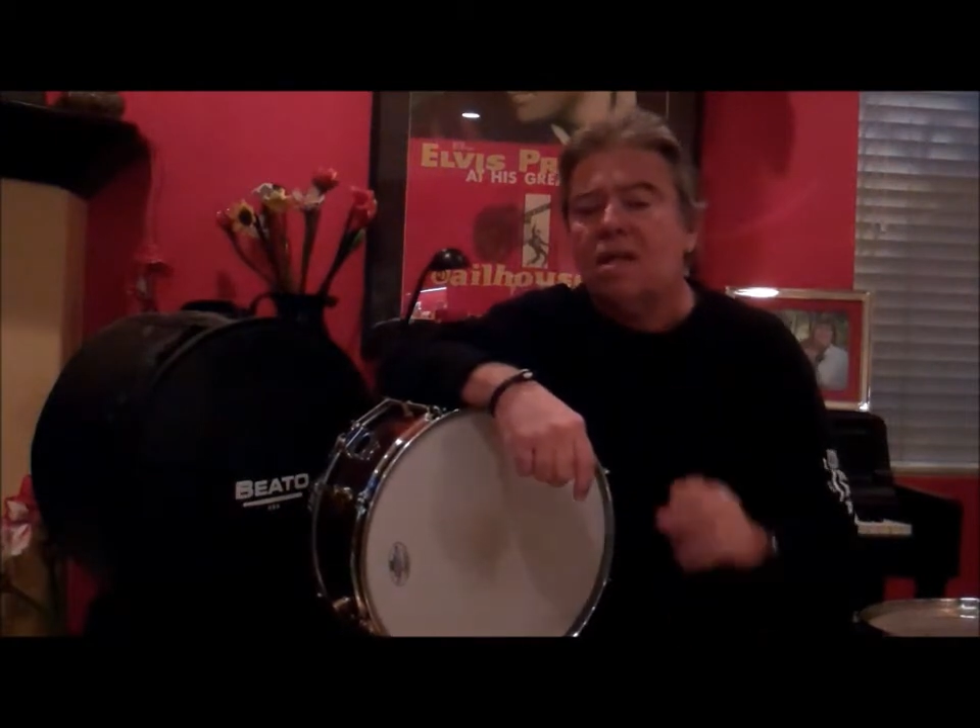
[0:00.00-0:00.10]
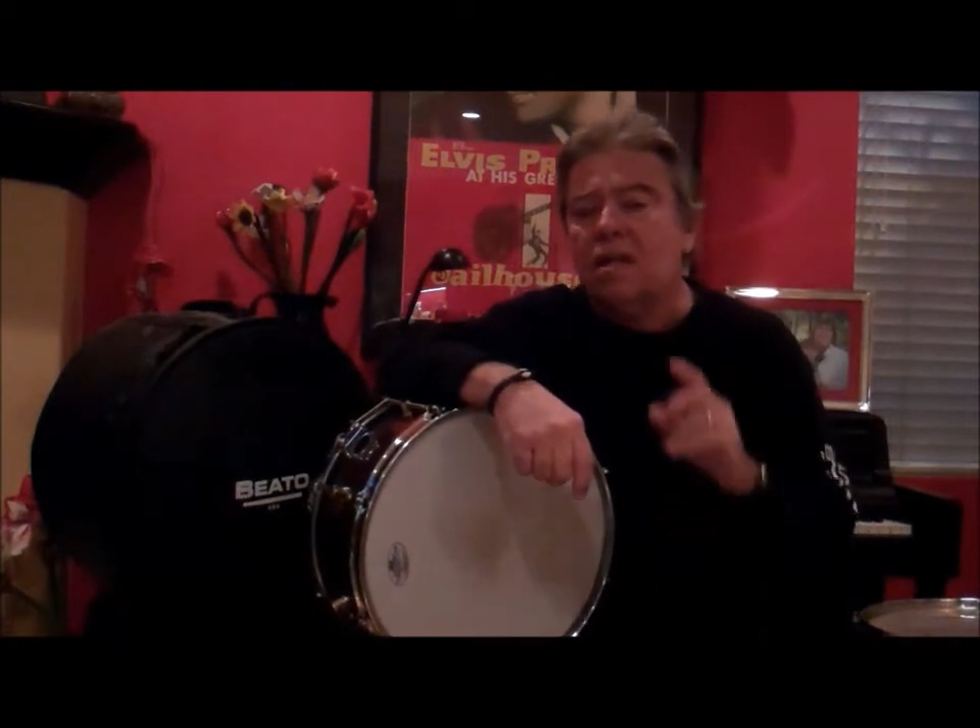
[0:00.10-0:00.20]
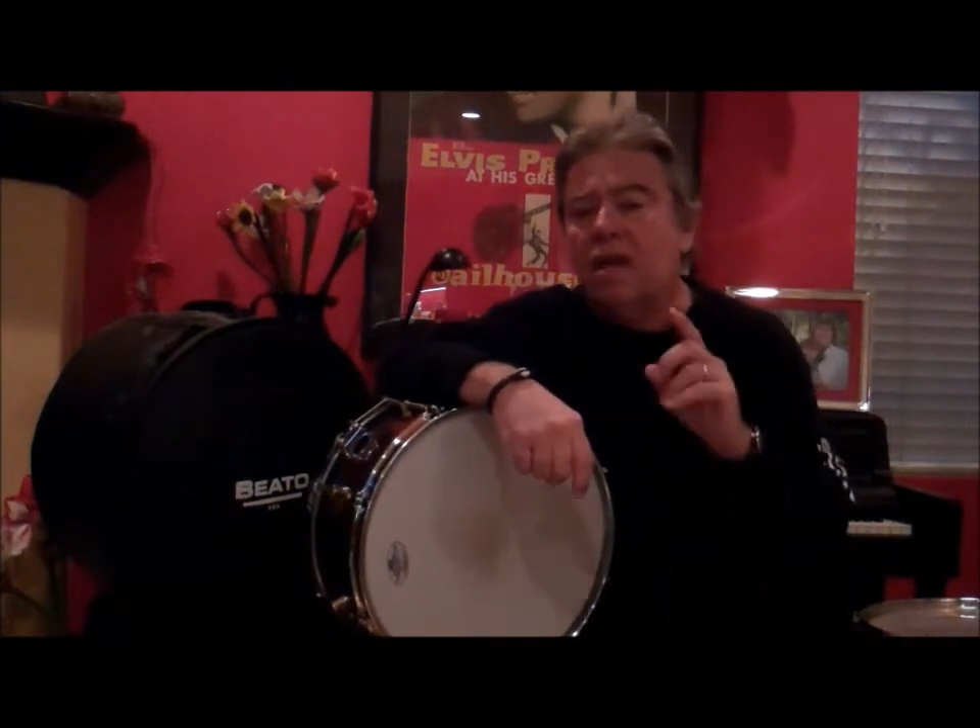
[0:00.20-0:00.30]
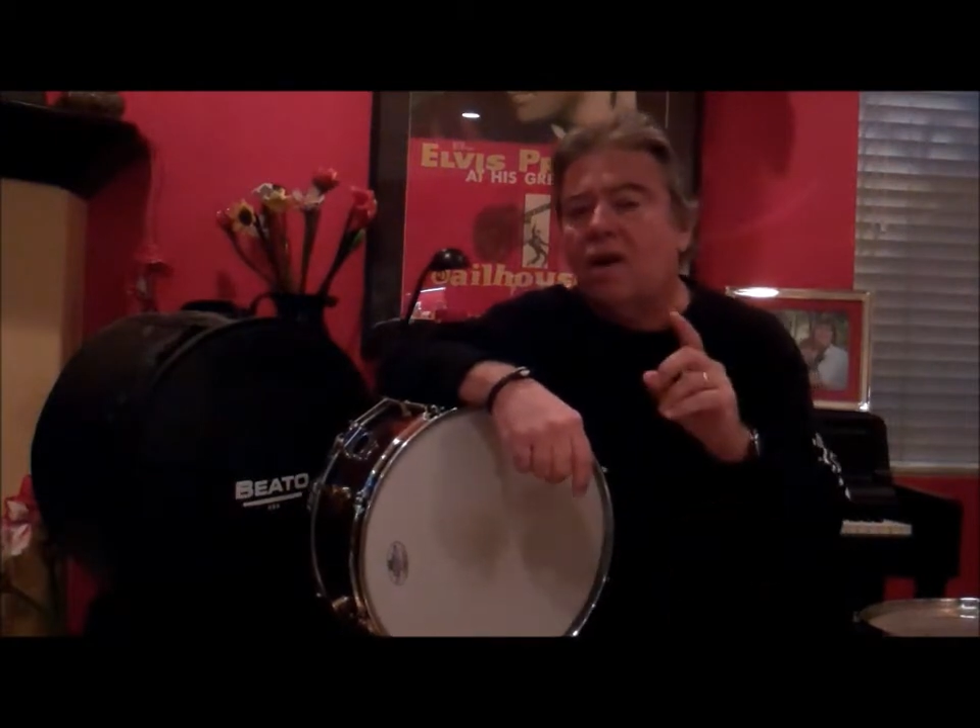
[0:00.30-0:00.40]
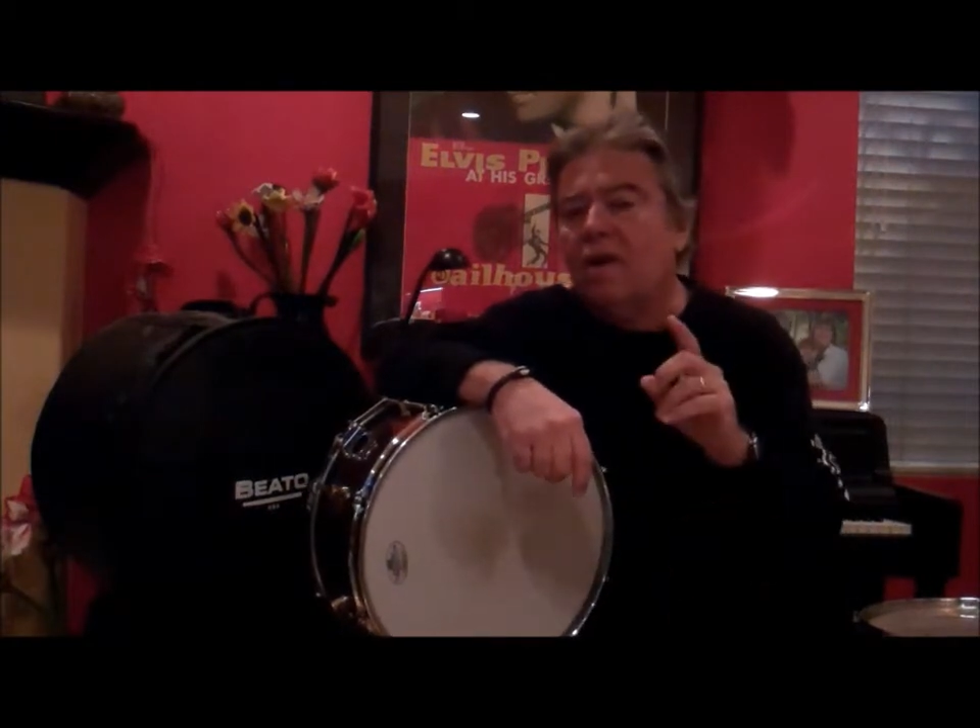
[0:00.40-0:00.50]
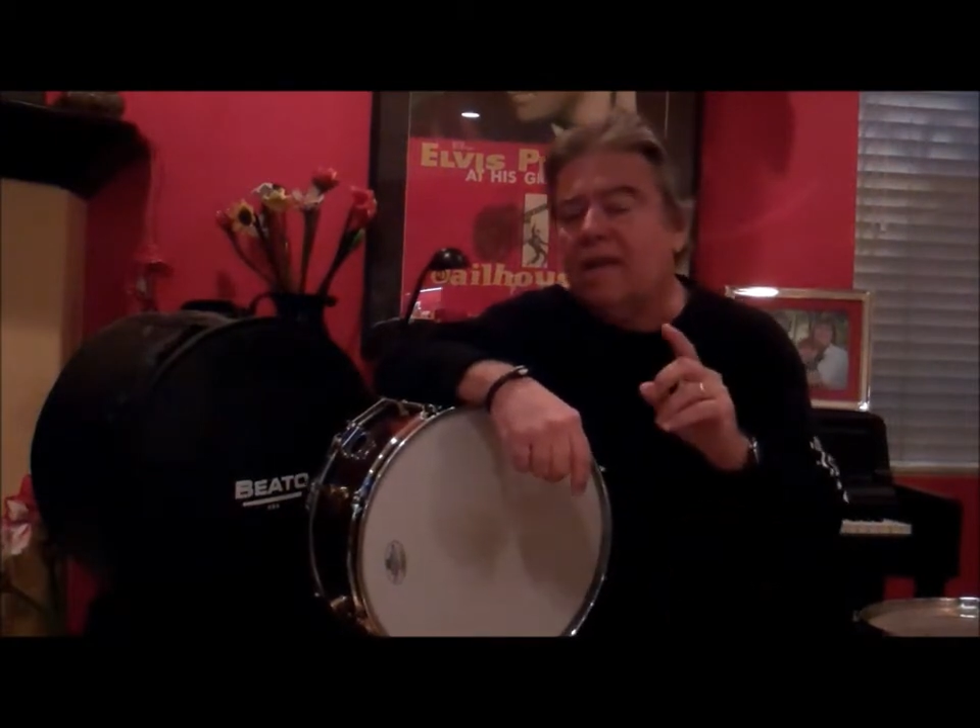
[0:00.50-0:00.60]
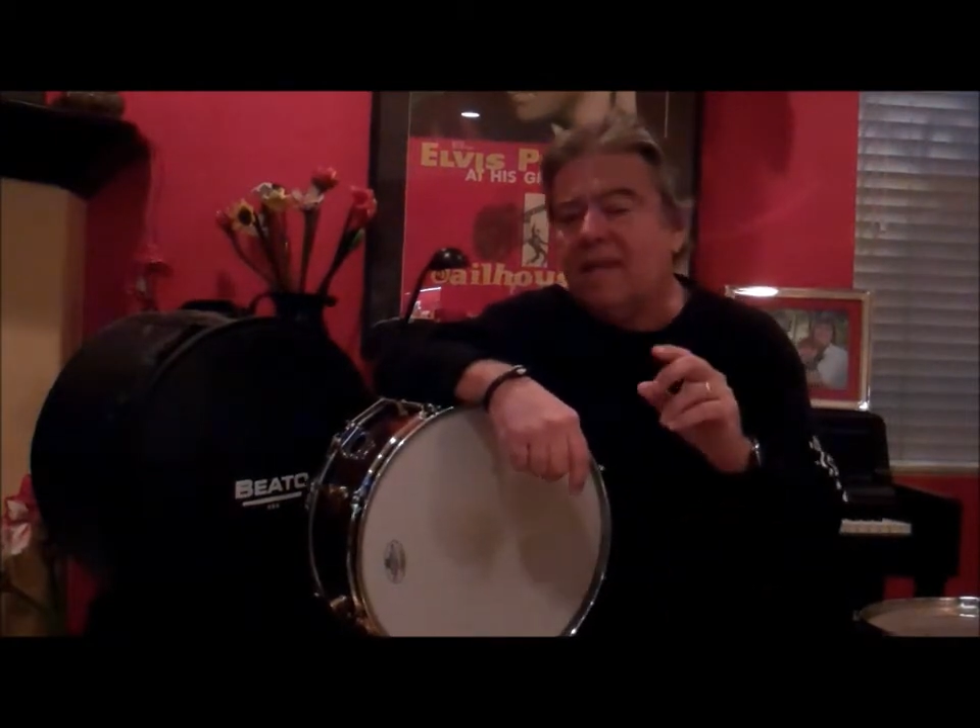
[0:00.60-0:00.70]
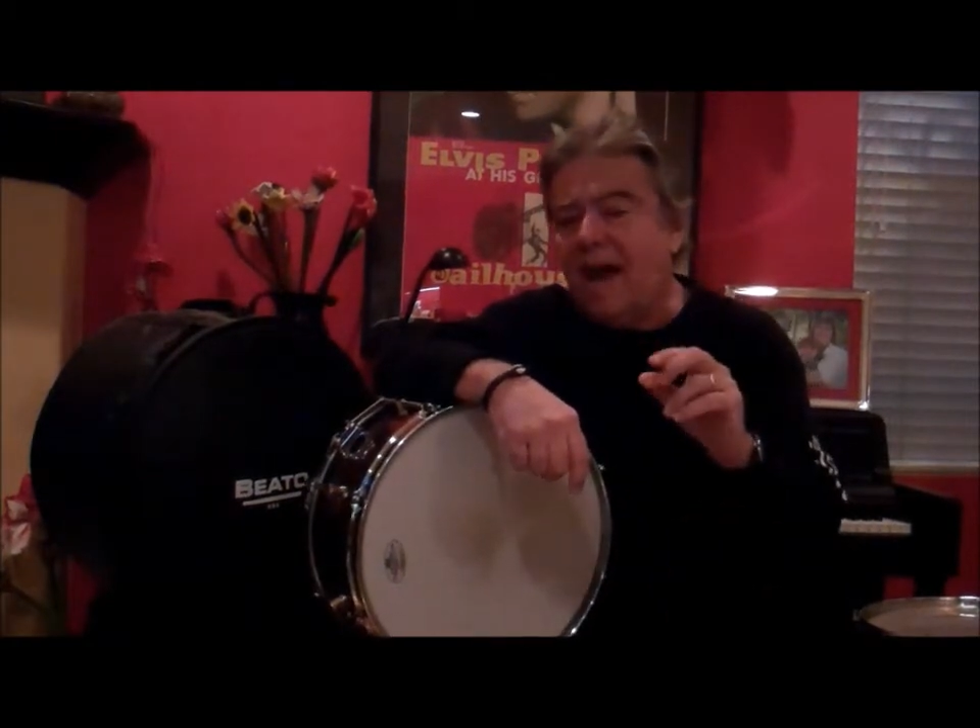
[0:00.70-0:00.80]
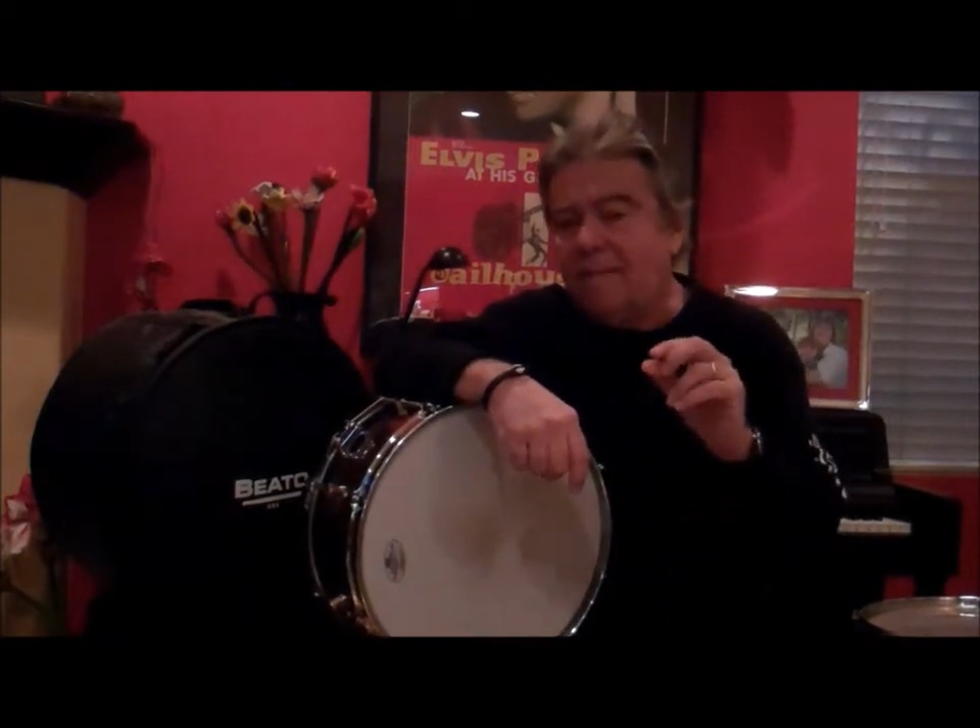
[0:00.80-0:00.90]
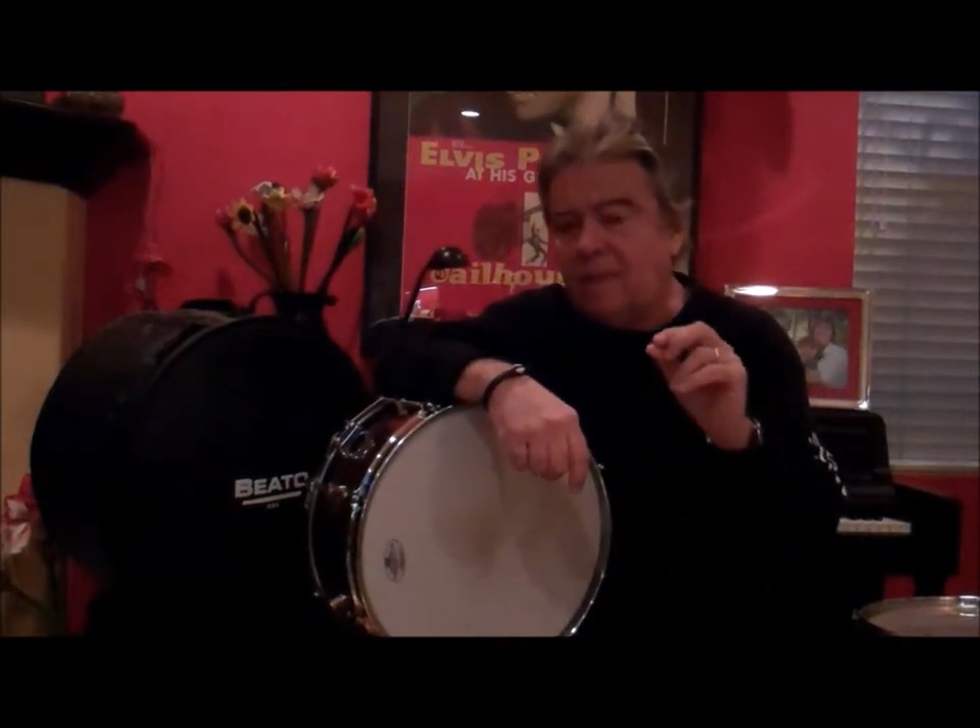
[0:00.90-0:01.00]
The only
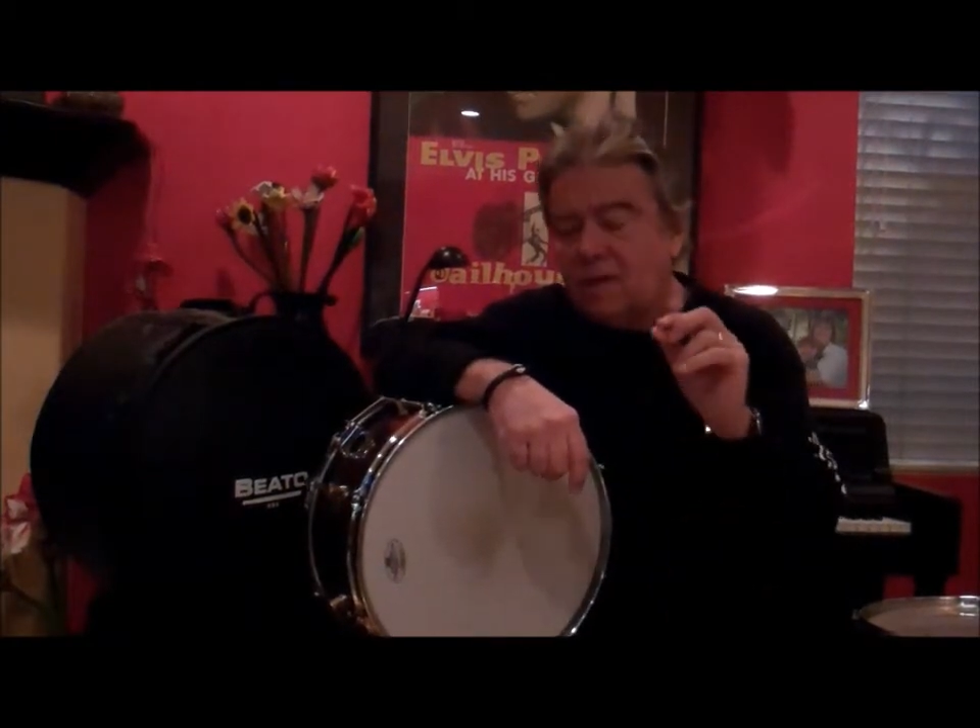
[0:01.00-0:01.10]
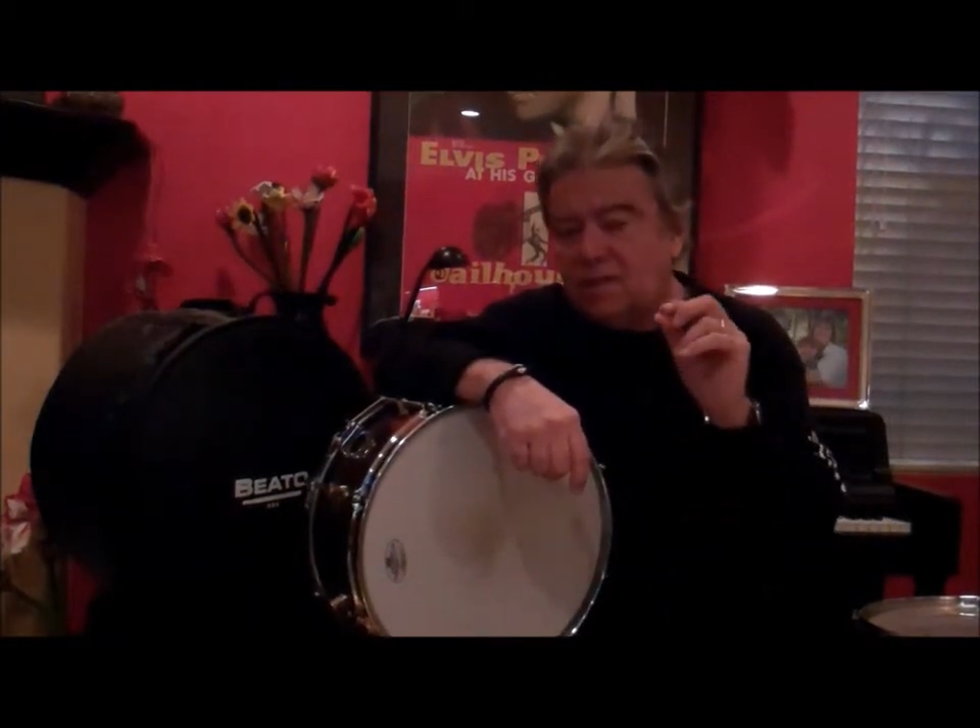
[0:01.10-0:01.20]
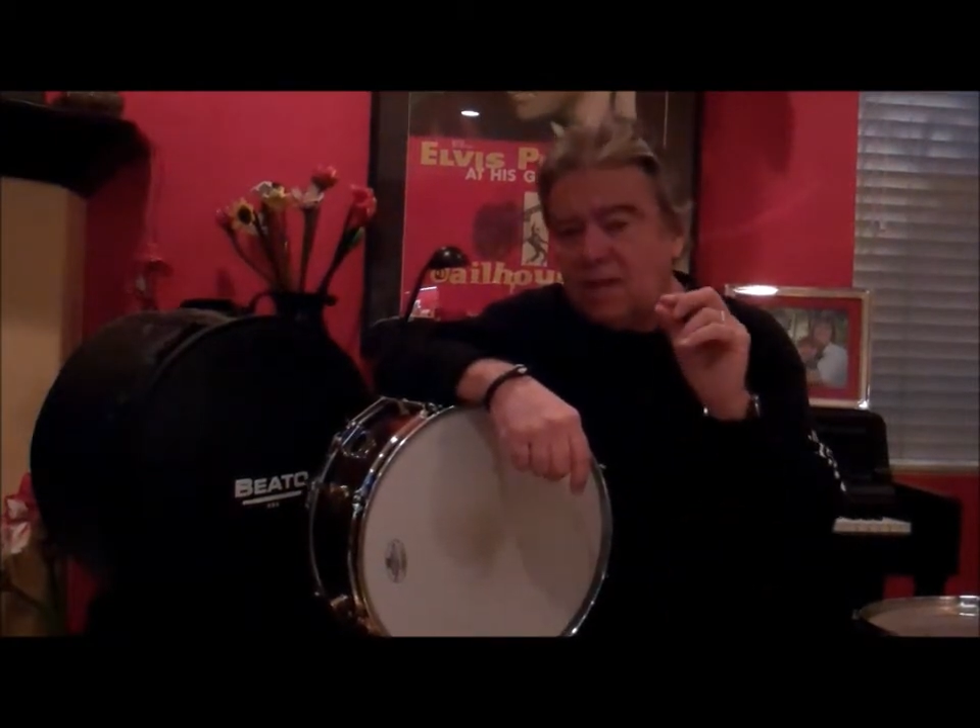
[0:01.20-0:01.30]
time there's